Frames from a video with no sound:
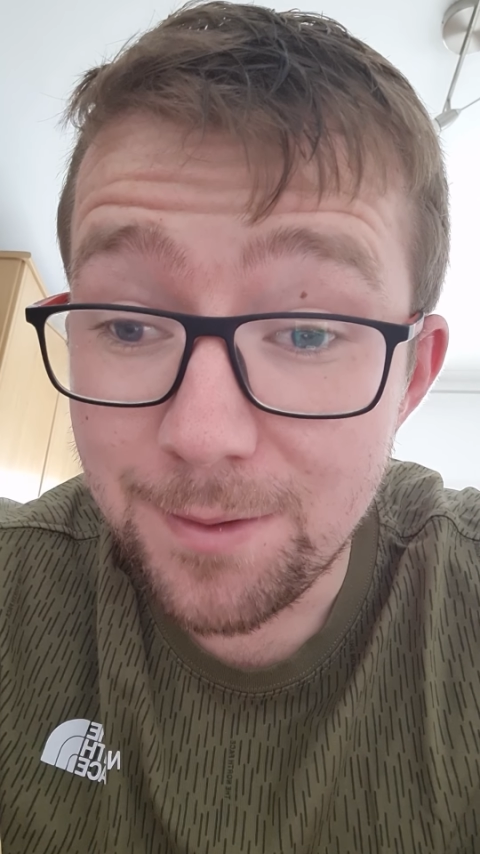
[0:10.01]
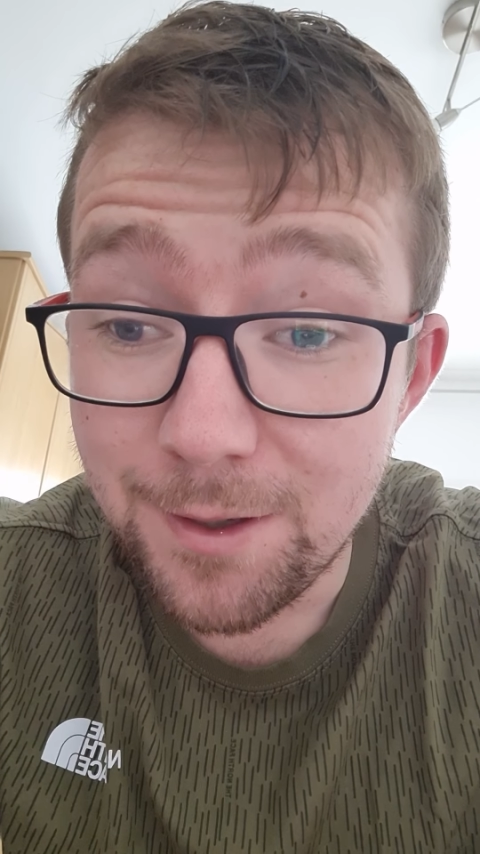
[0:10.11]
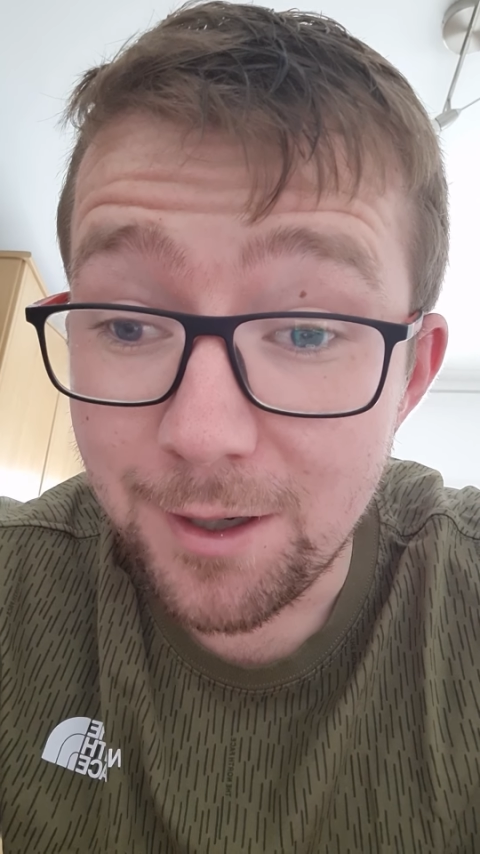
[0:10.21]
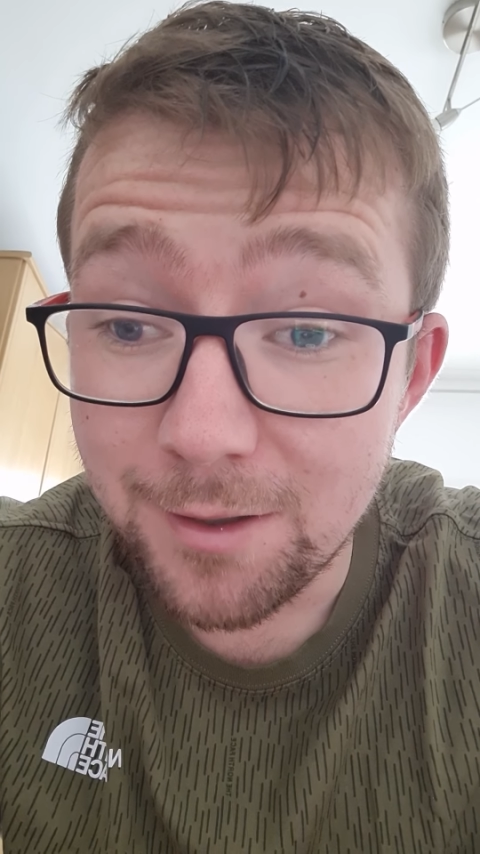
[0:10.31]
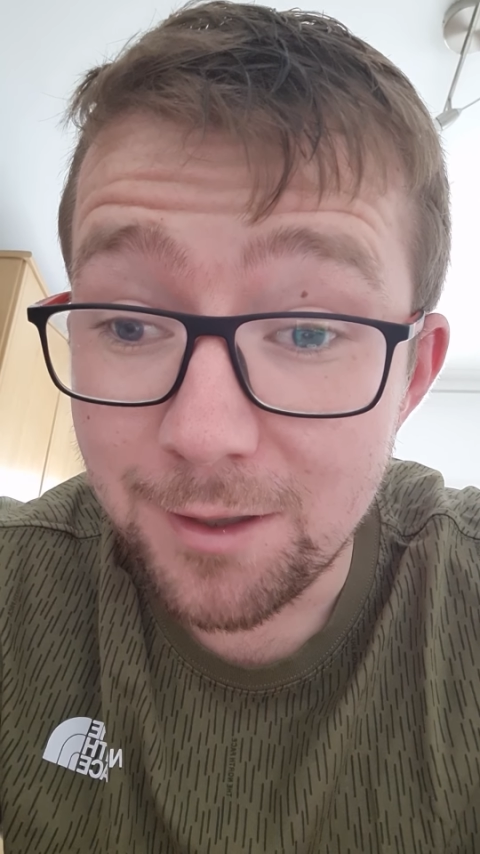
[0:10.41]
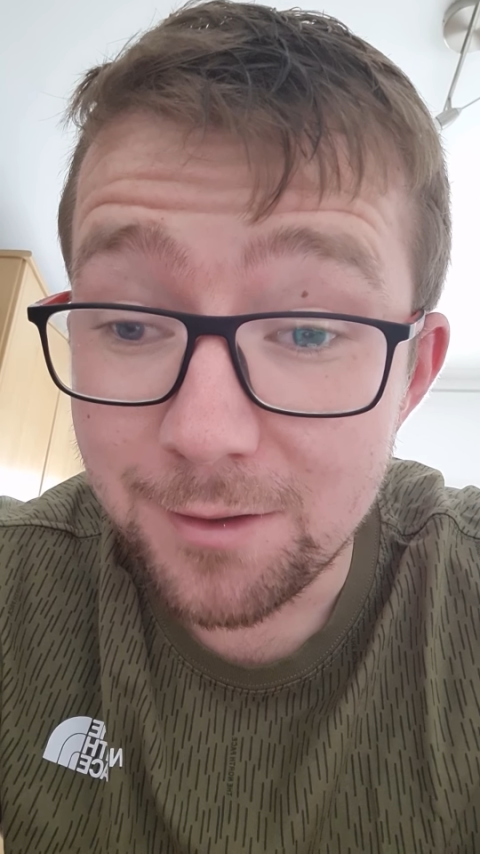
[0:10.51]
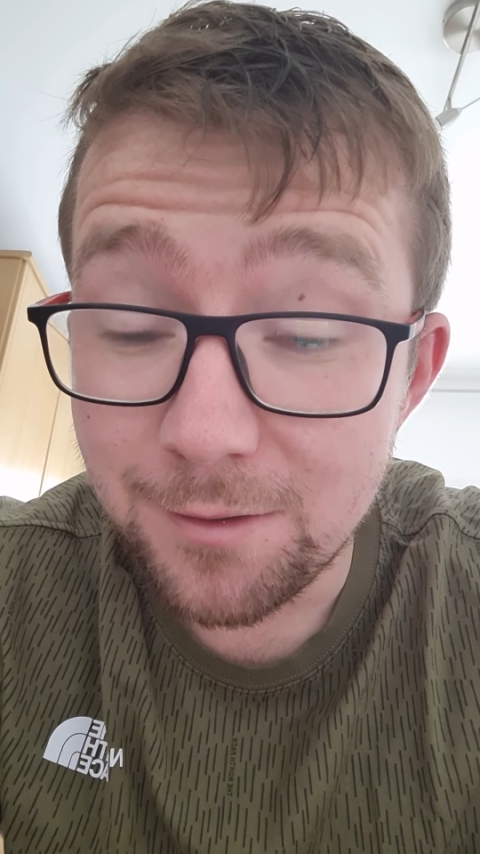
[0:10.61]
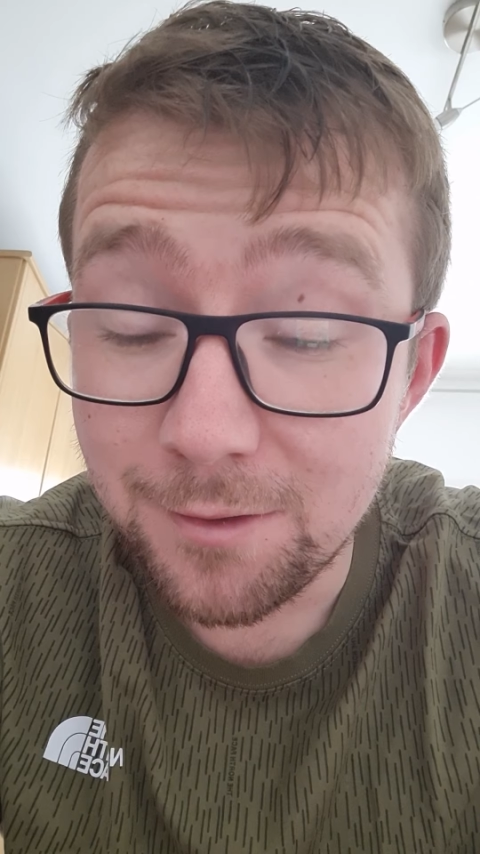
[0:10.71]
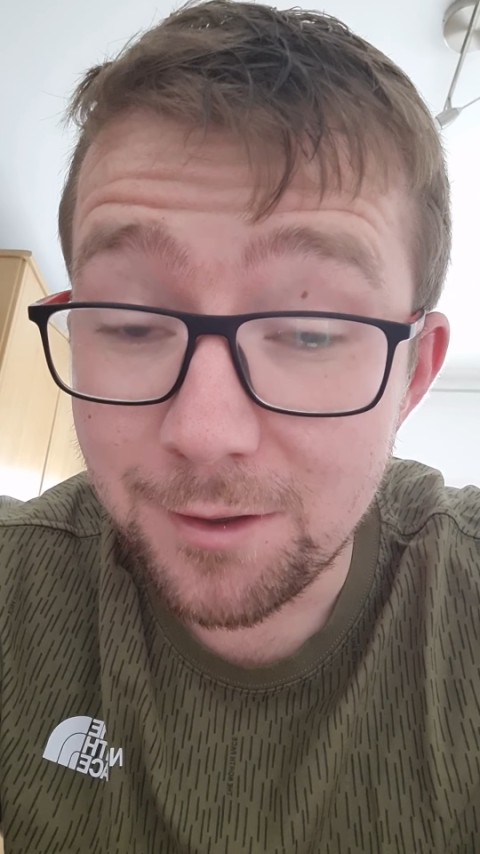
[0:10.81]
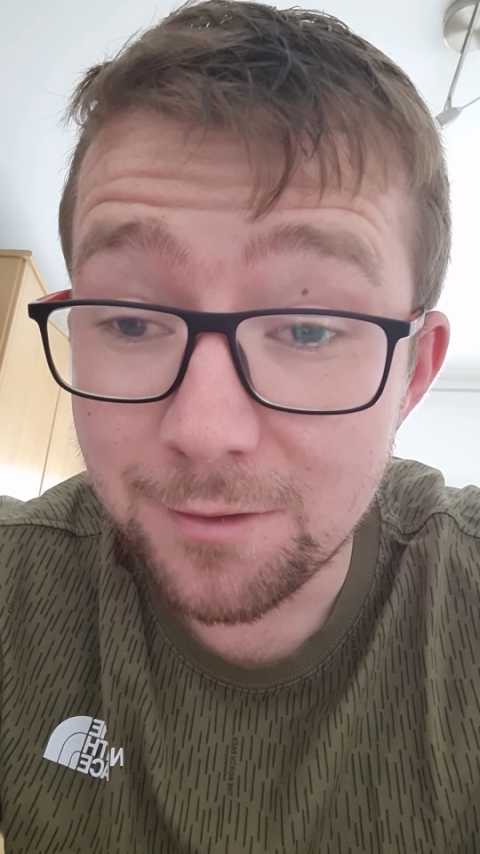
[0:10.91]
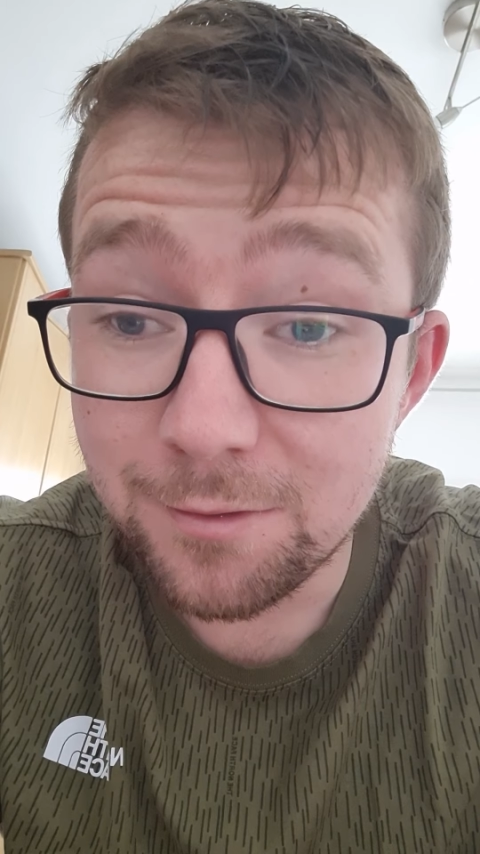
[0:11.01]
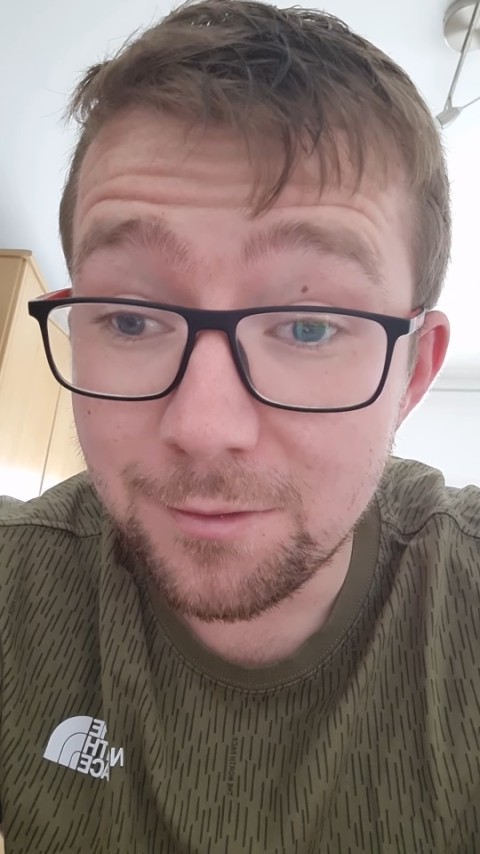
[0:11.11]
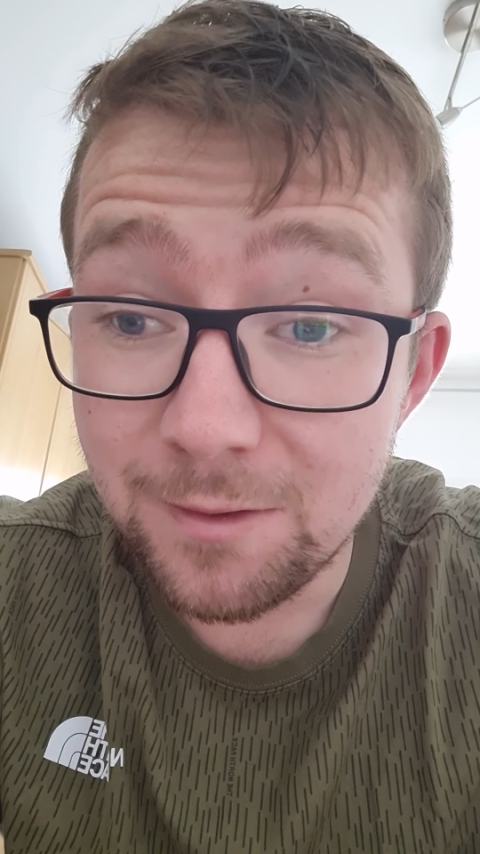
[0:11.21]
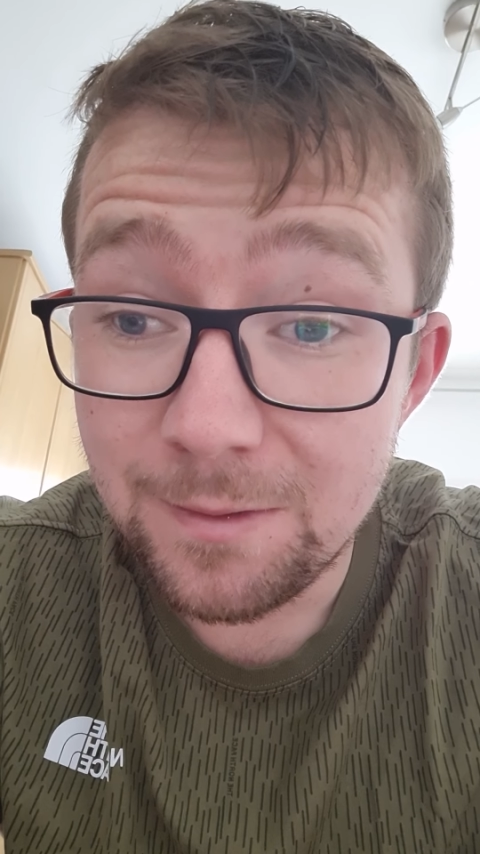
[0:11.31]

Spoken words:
Arteta's Arsenal.